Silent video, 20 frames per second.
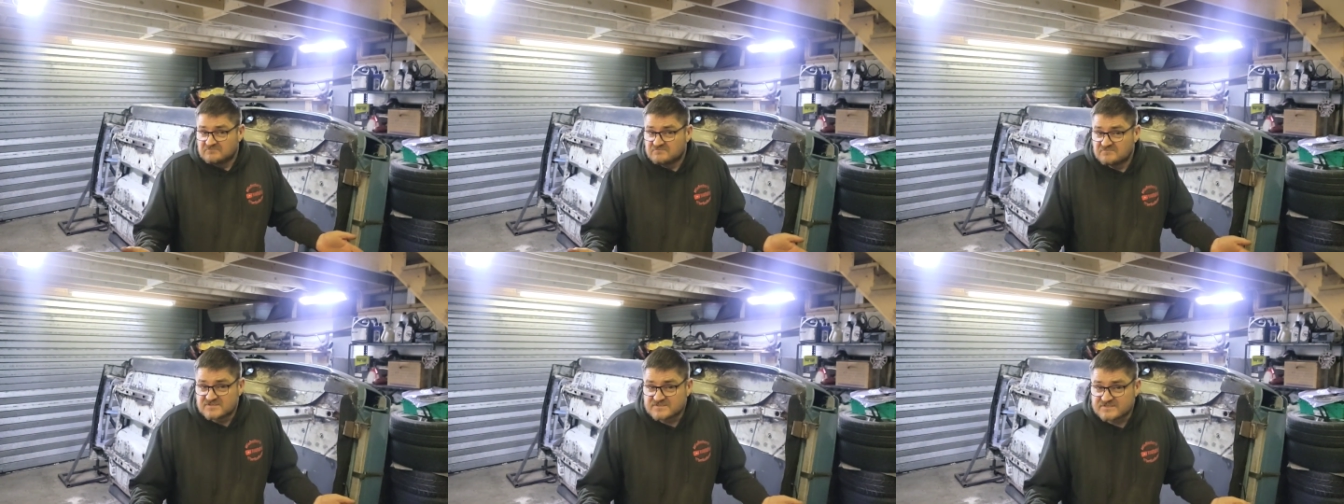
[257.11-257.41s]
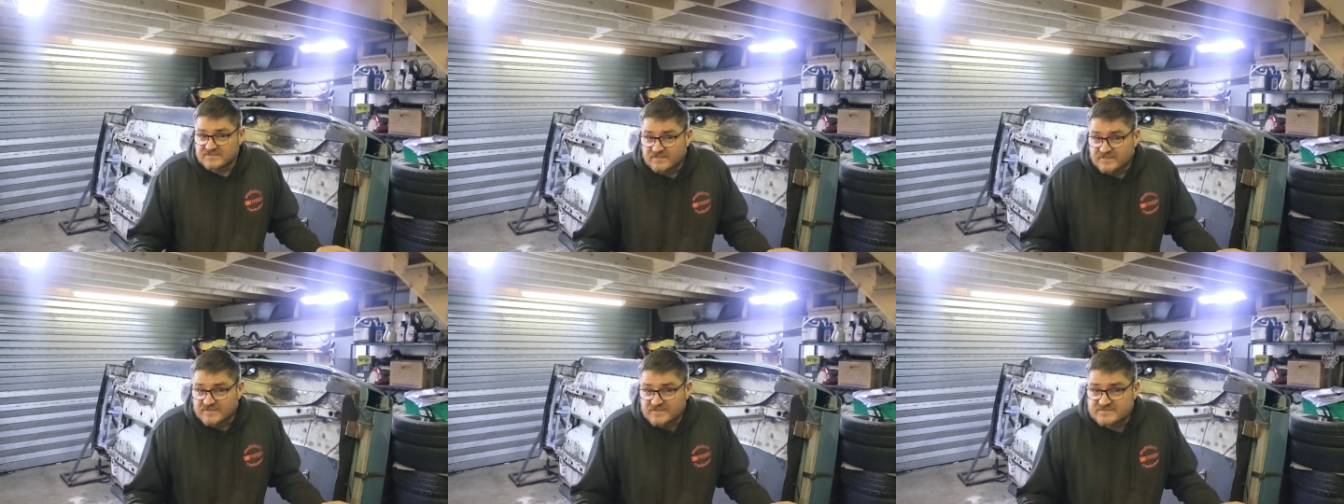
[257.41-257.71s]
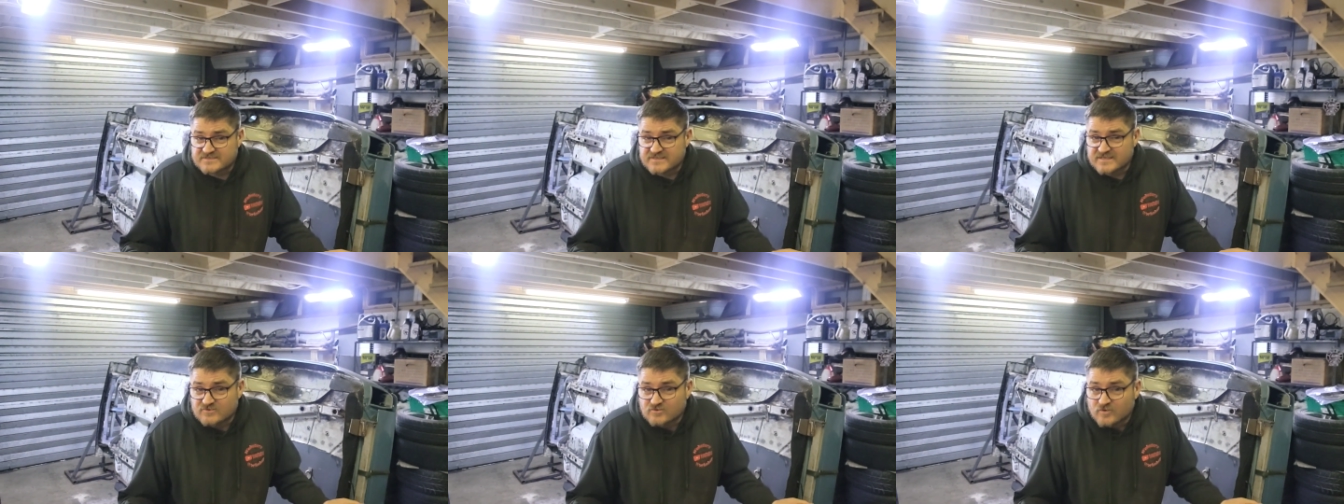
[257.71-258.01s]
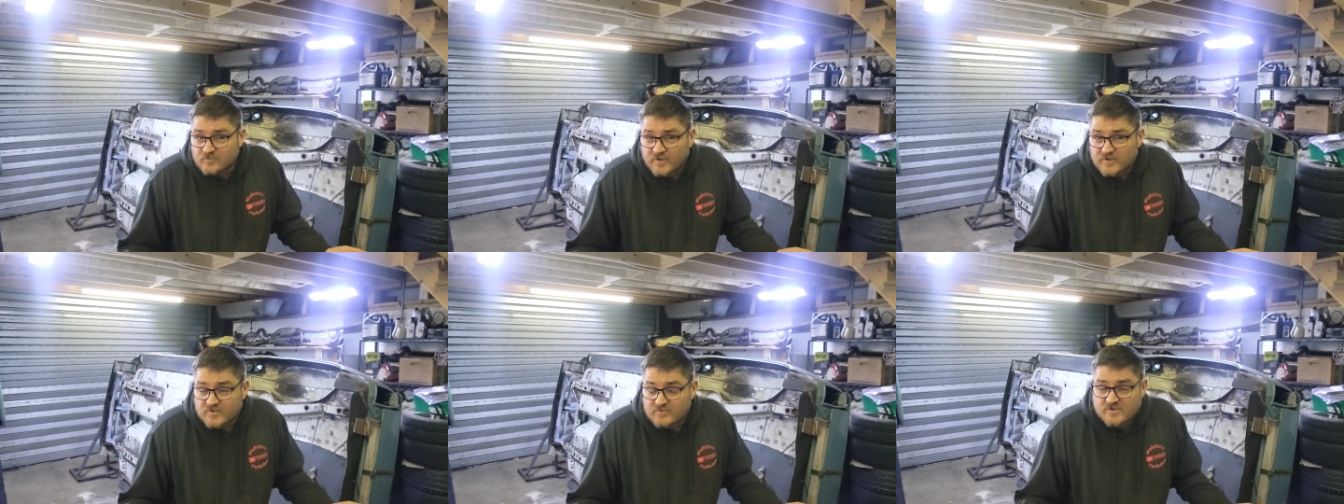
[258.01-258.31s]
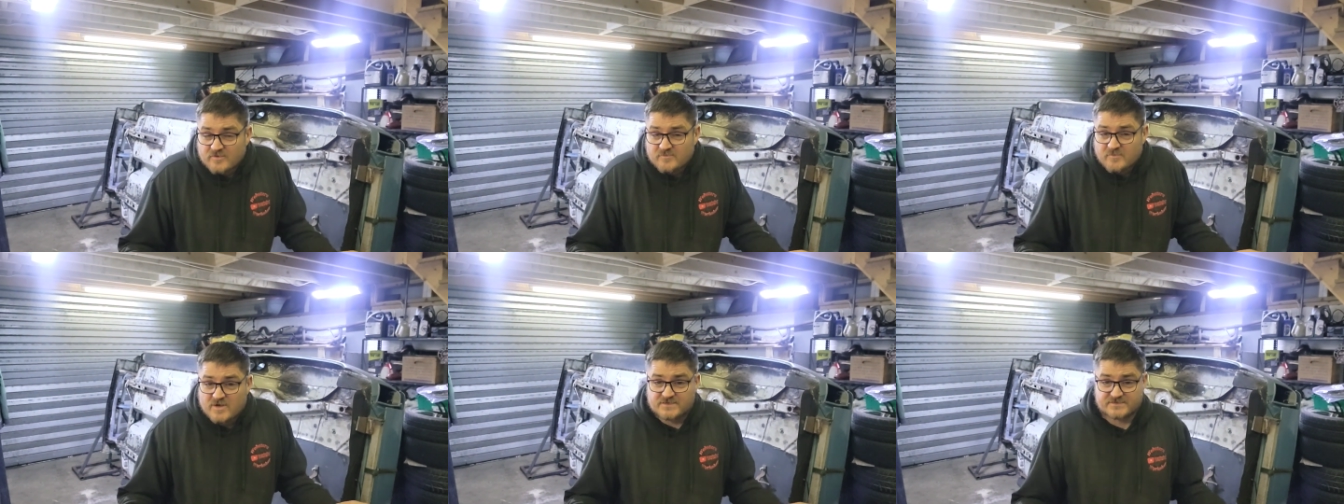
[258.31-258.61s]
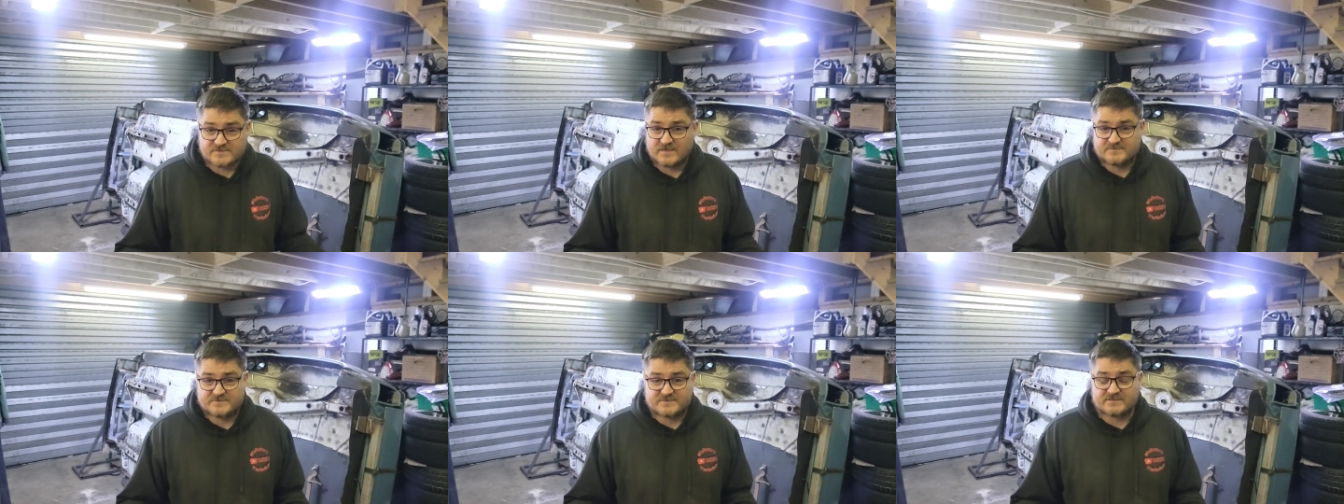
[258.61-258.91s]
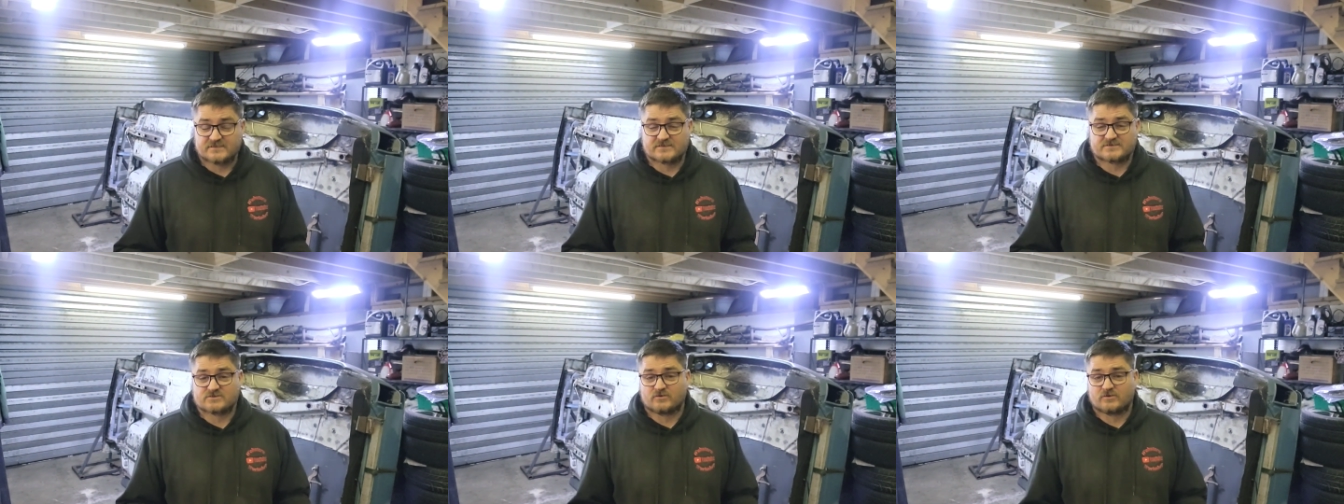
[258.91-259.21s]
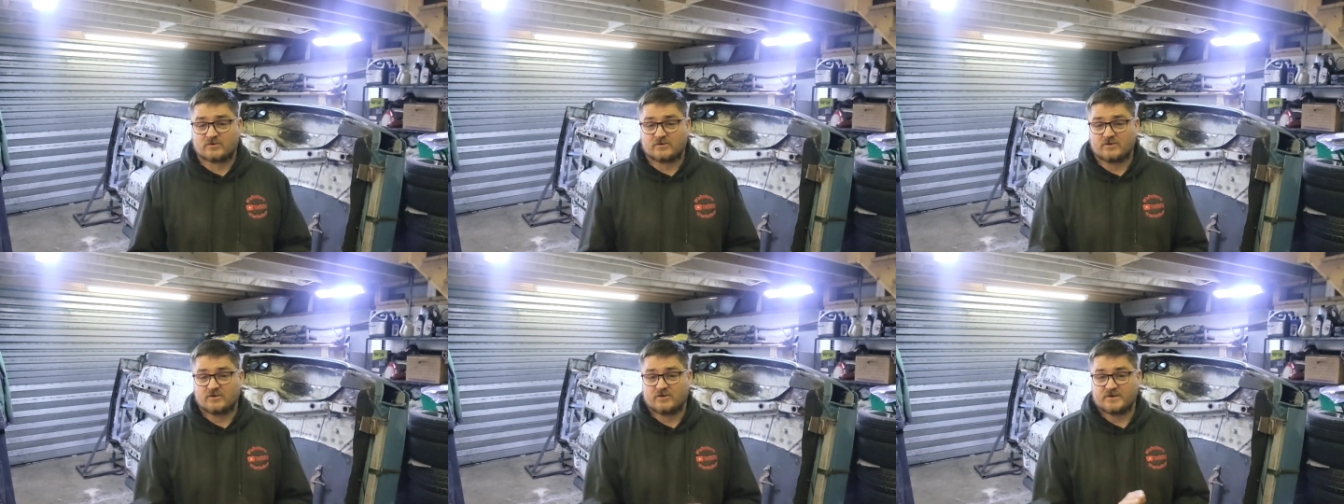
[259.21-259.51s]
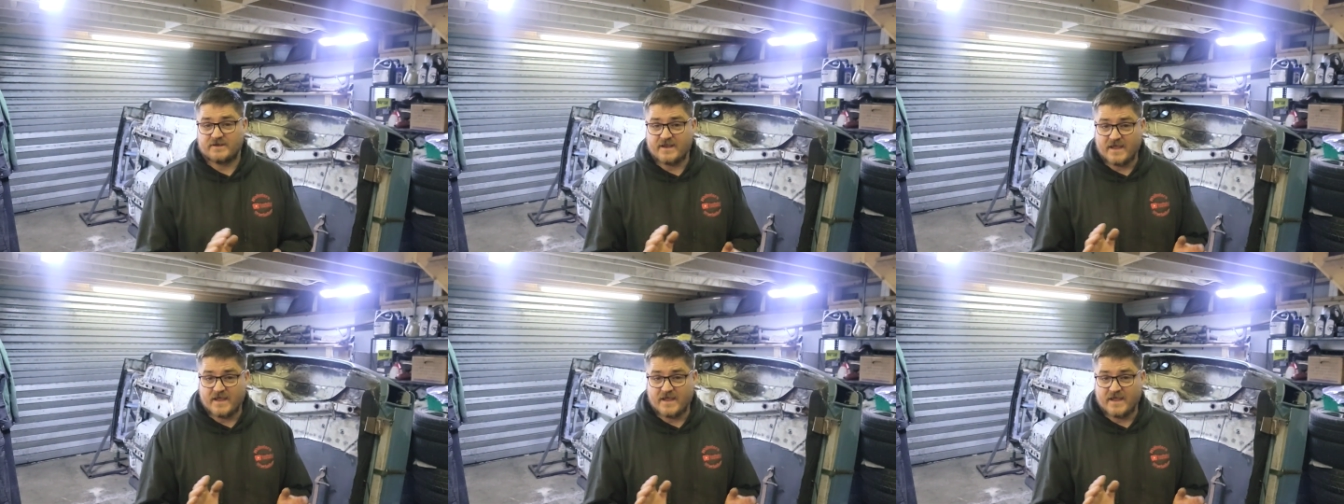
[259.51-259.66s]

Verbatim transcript: Still to this day, no bodywork master. I'm still sort of learning.